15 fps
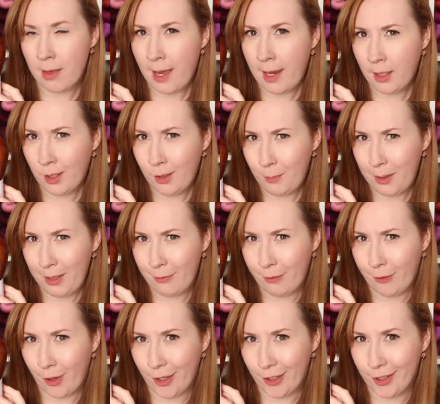That could be
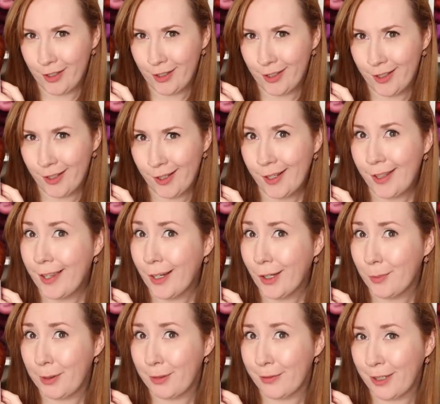fun. That
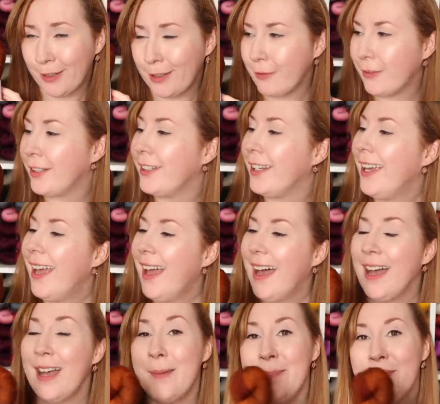could be very fun.
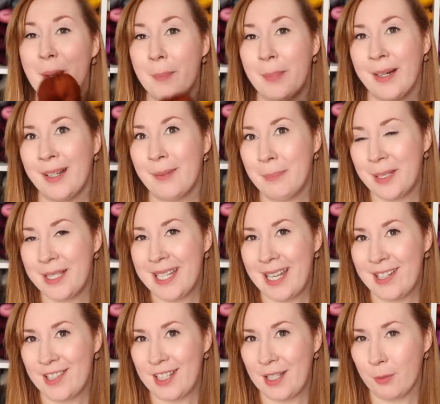But
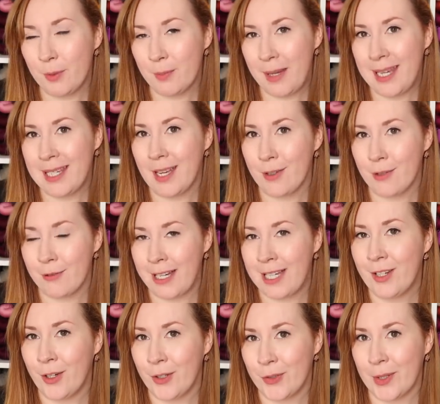potentially would make a great
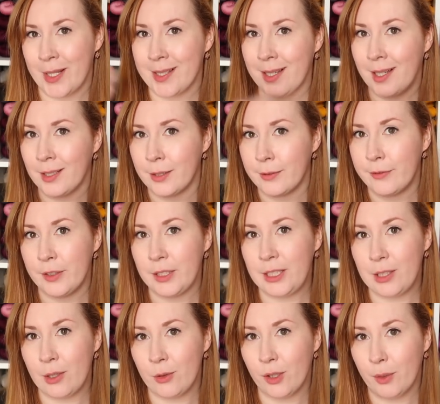contrast colour for the
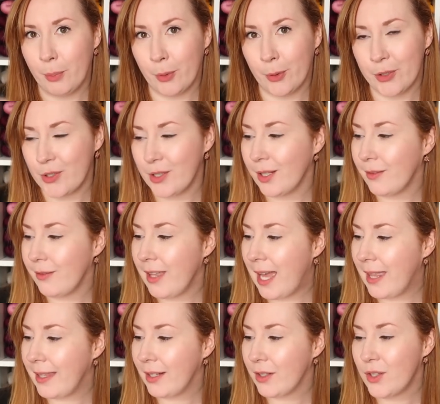yoke portion of
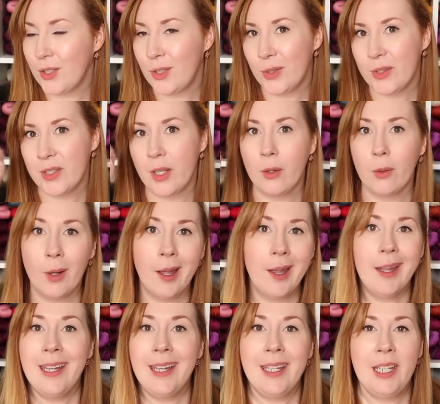that there too. So,
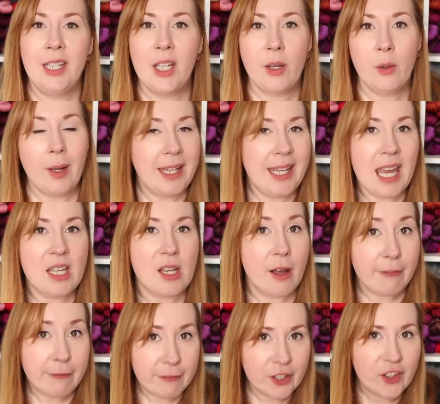you know, again,
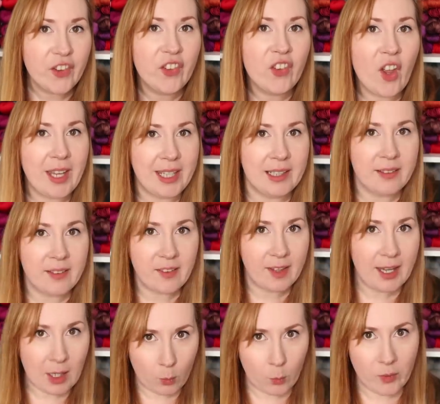for science,
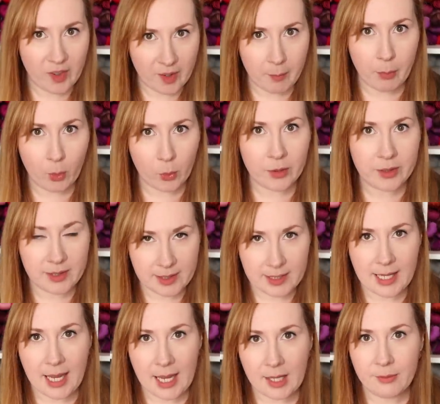it was important
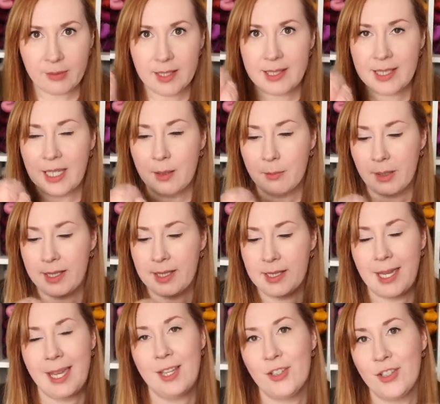to have this in my
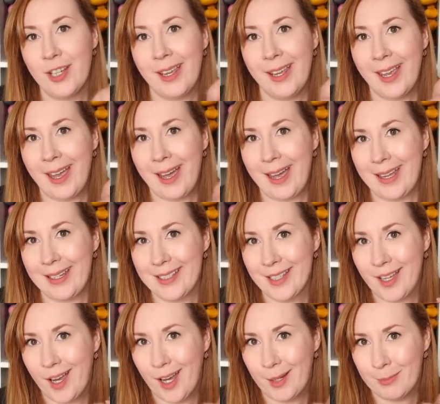stash, and
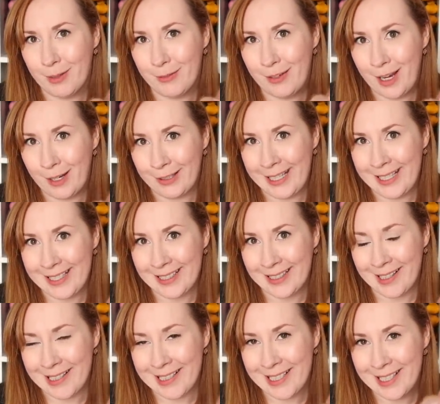I'm very
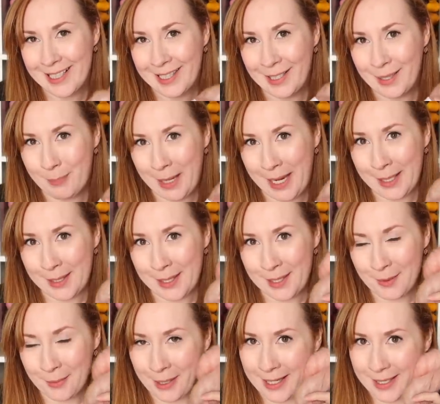delighted that it made
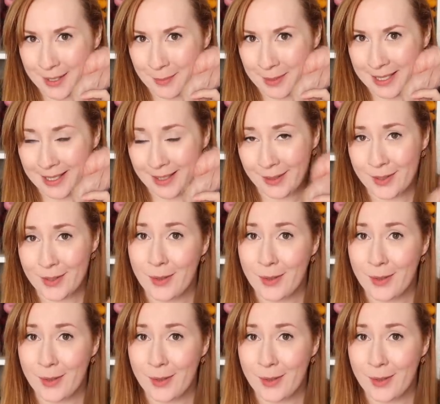its way to me here.